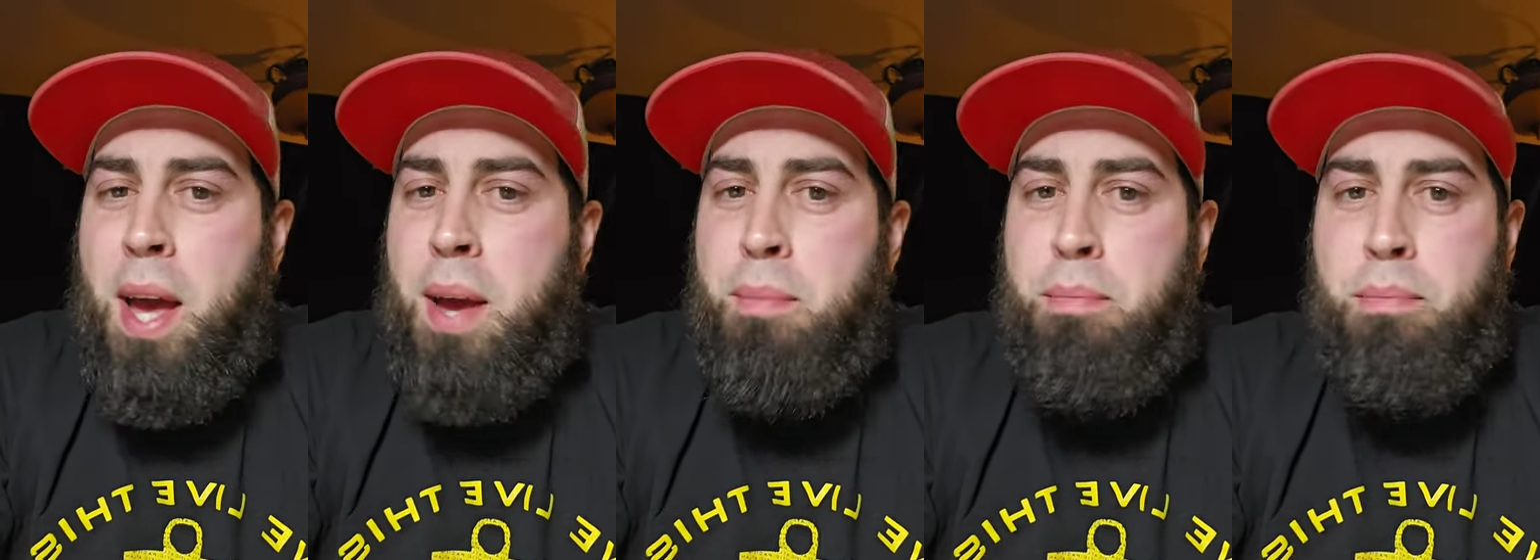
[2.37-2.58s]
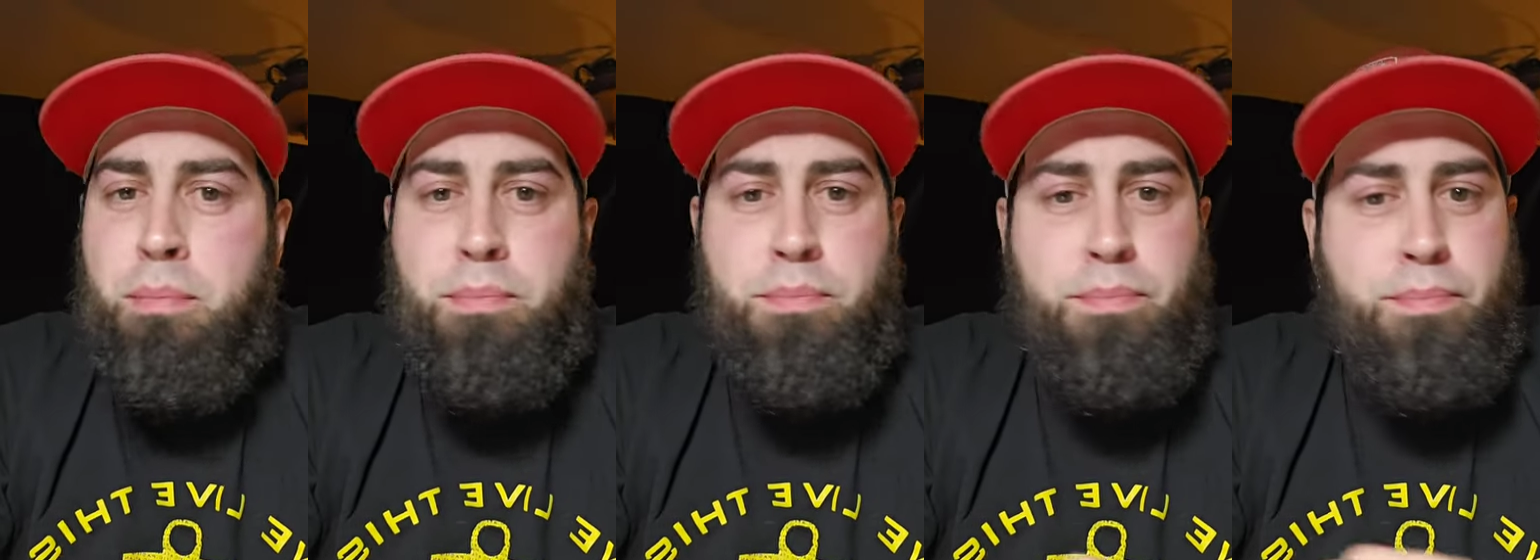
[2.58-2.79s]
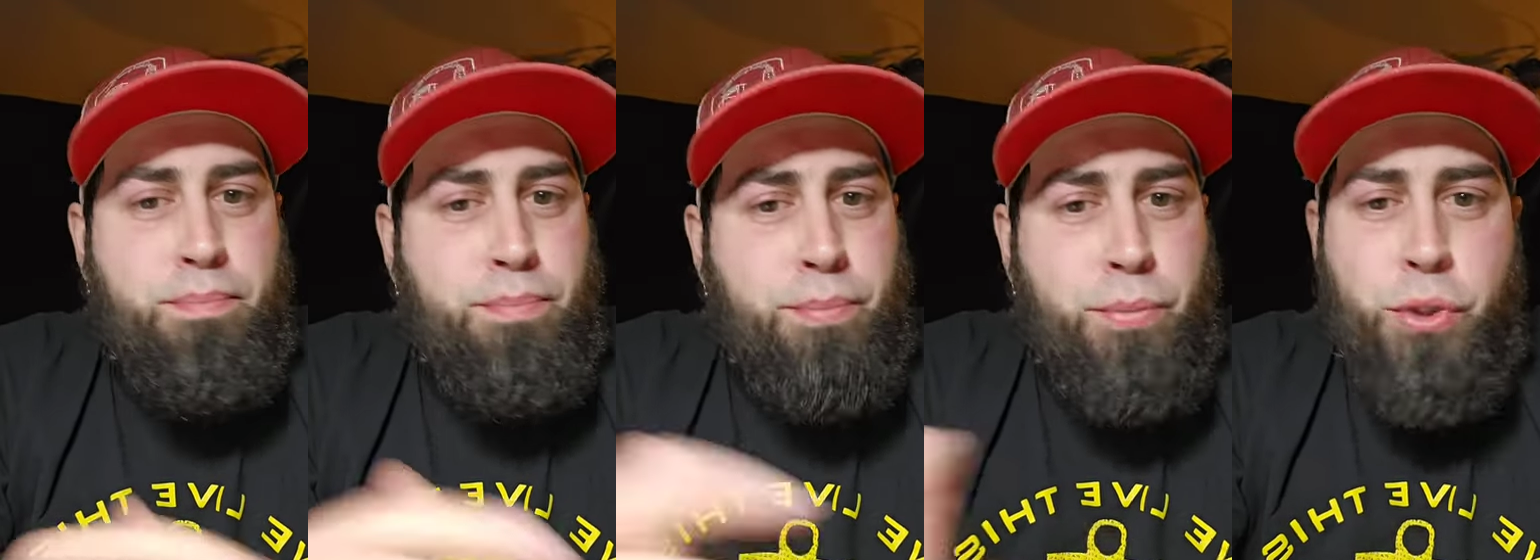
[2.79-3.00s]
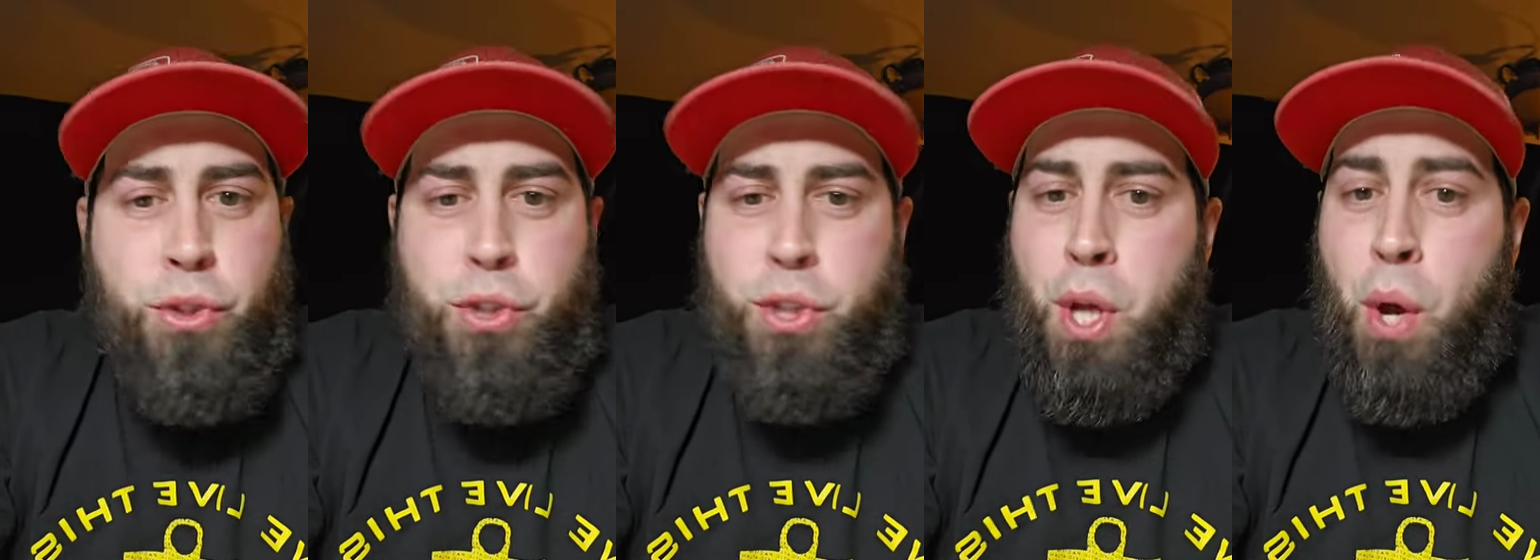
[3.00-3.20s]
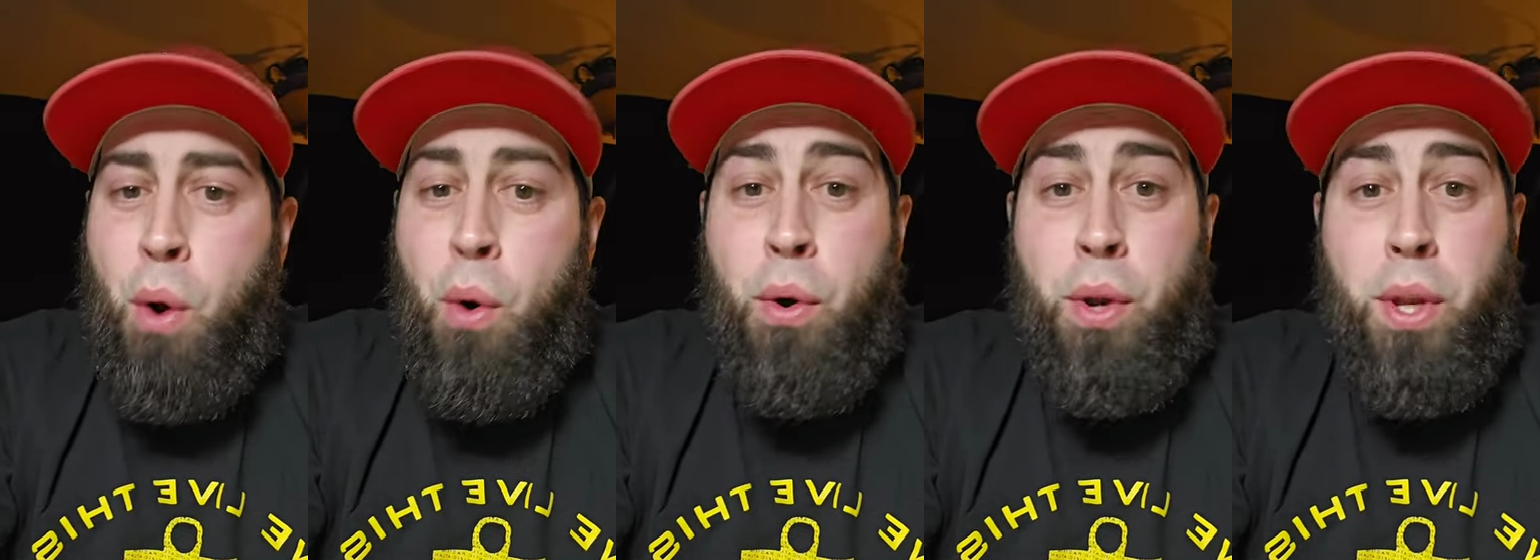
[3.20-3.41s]
I'm
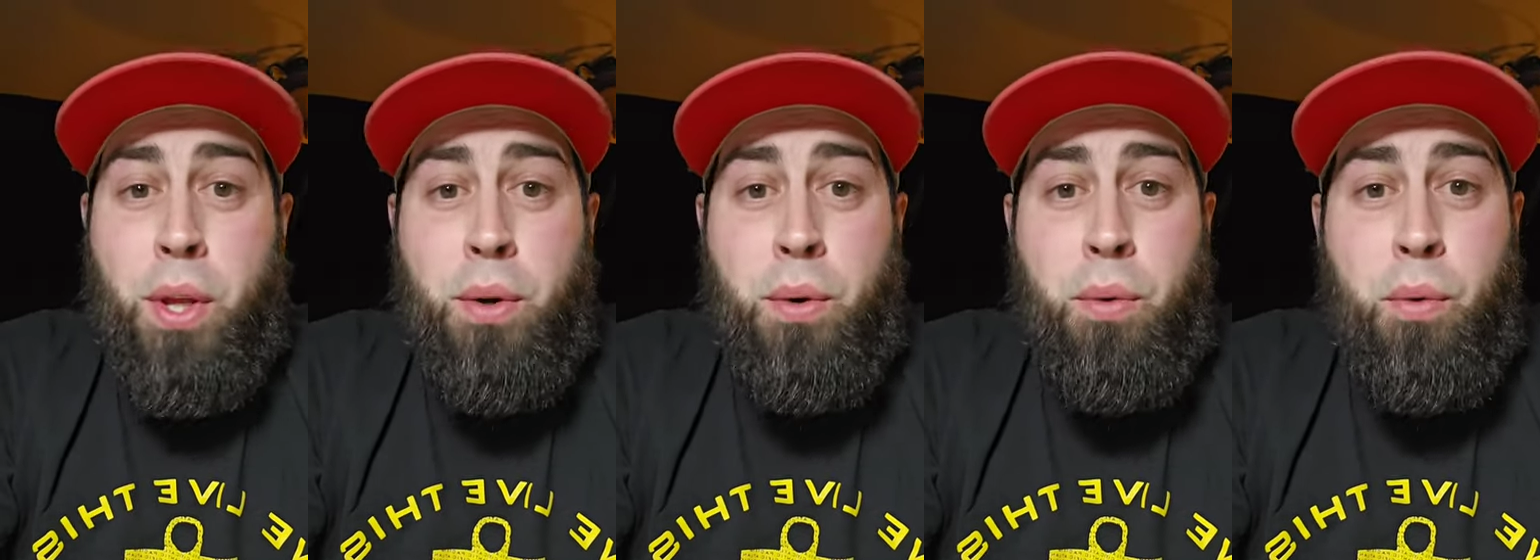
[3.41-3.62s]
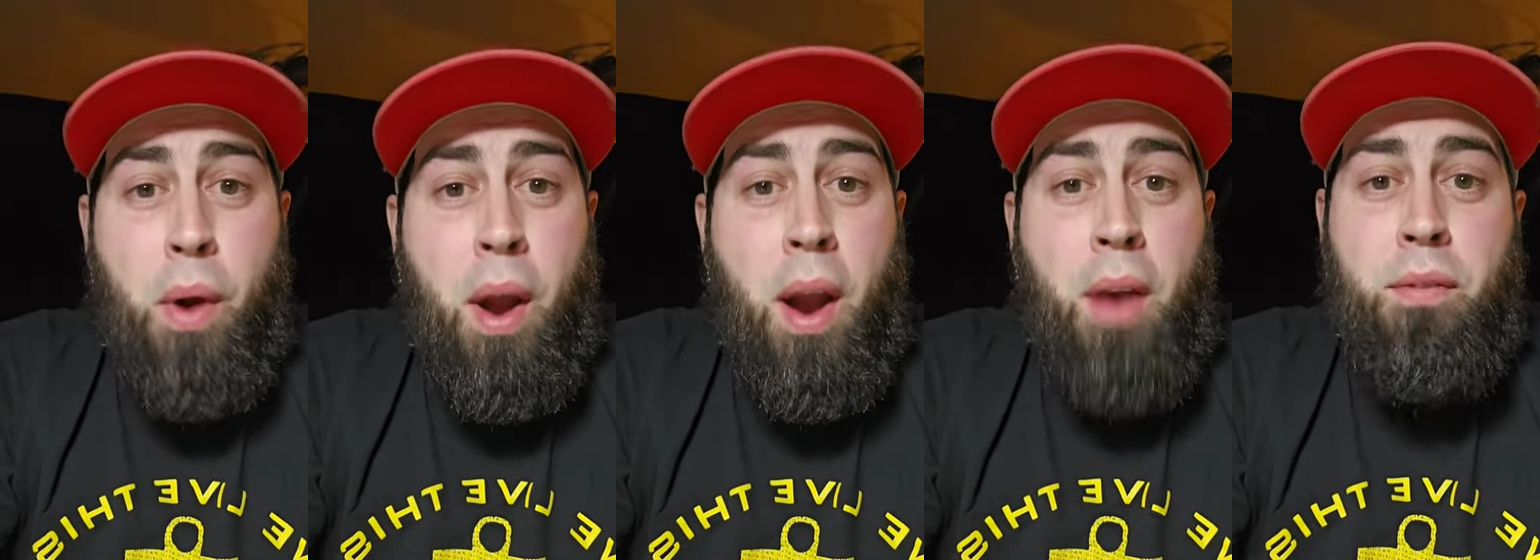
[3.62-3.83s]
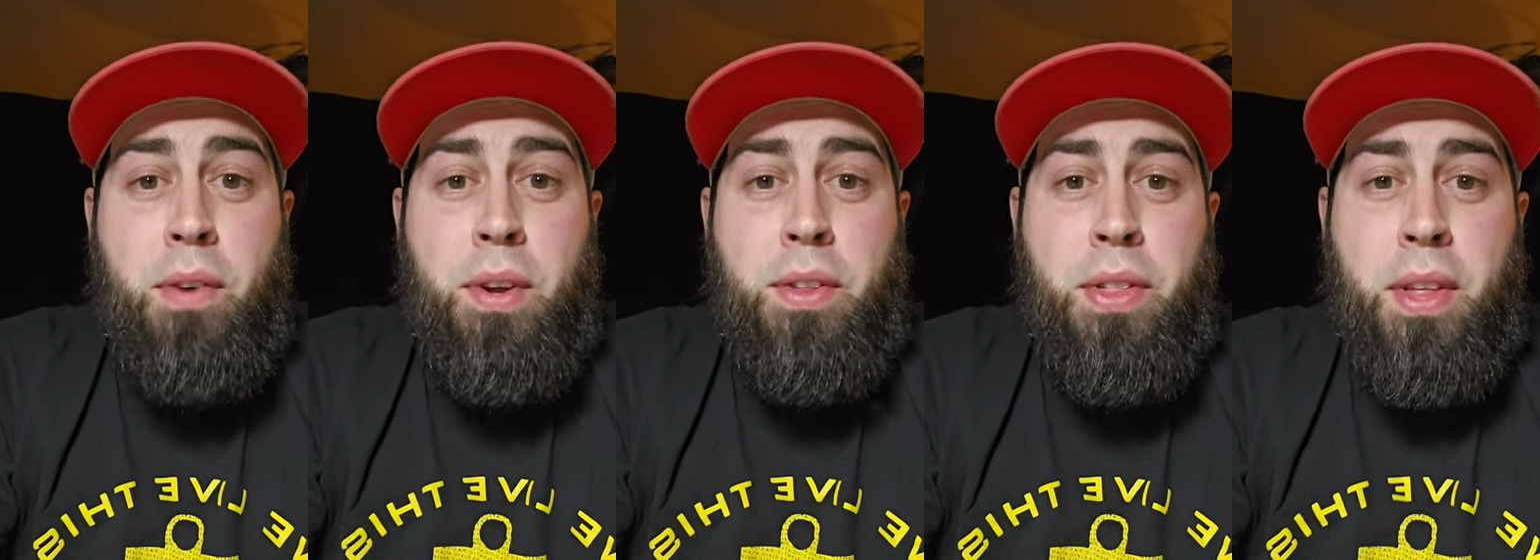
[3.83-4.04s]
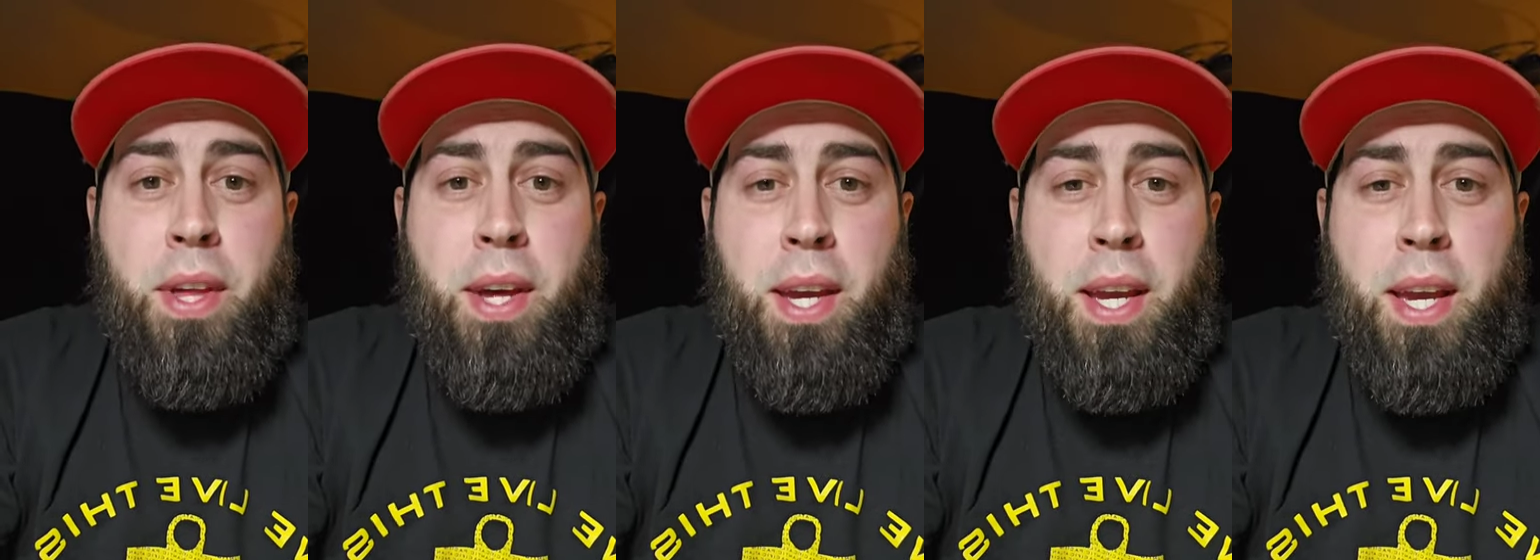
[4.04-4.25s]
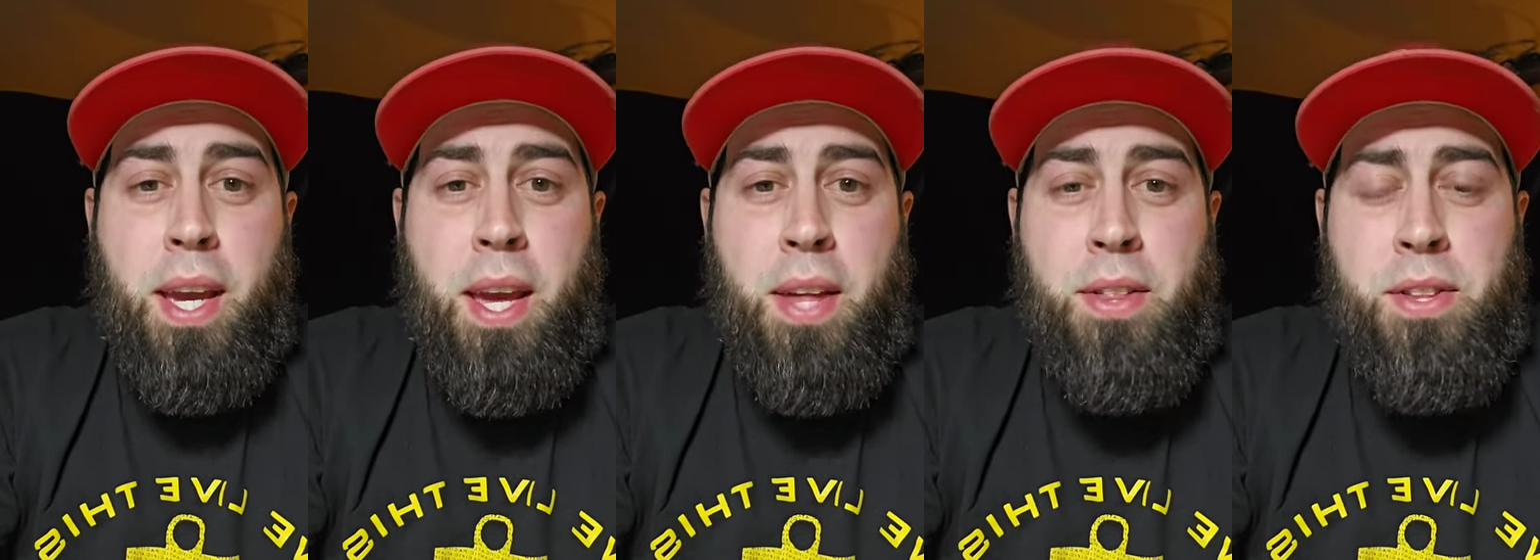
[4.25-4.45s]
showing you
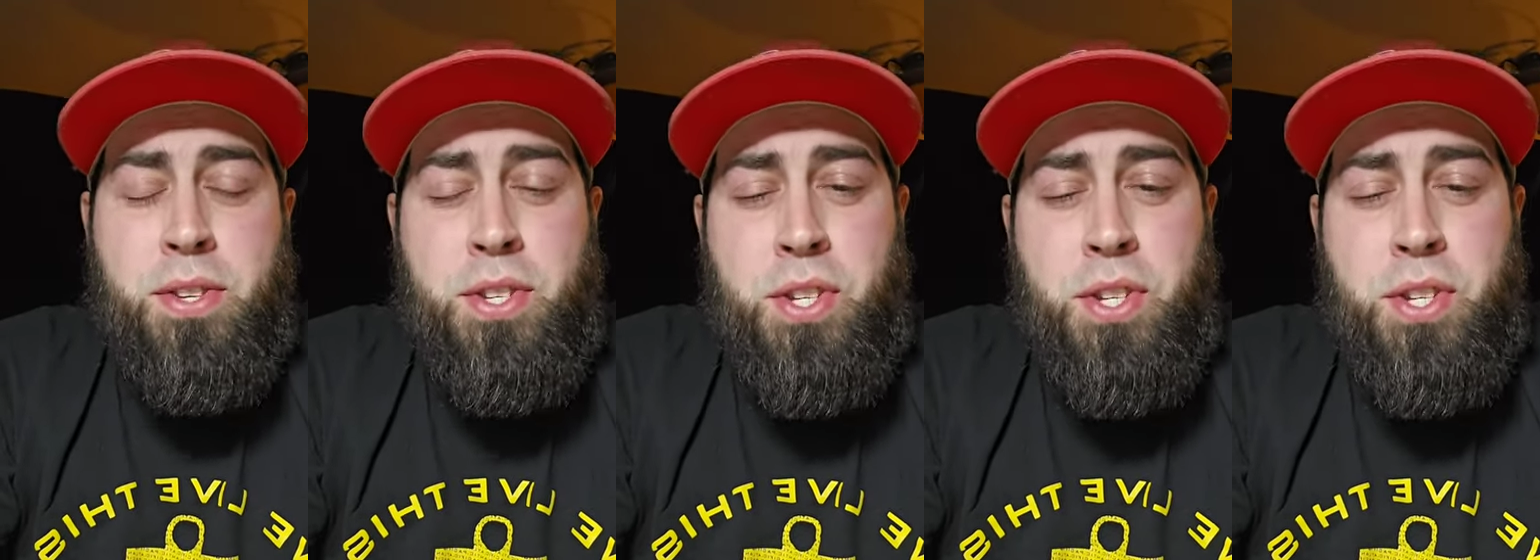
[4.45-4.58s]
everything.